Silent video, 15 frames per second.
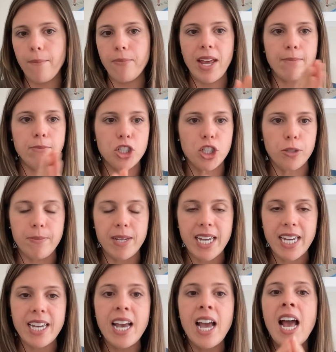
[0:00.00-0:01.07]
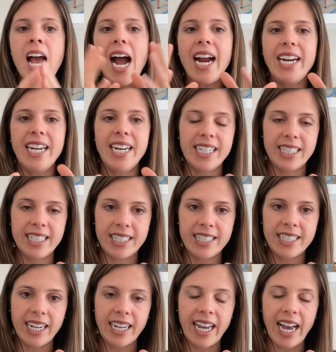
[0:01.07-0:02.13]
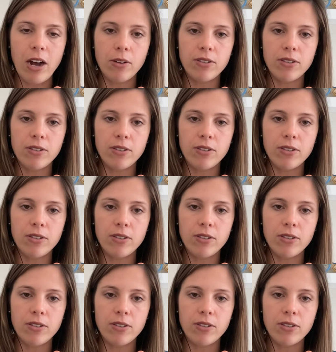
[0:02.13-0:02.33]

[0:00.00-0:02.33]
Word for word: them to me, I need it to stick out.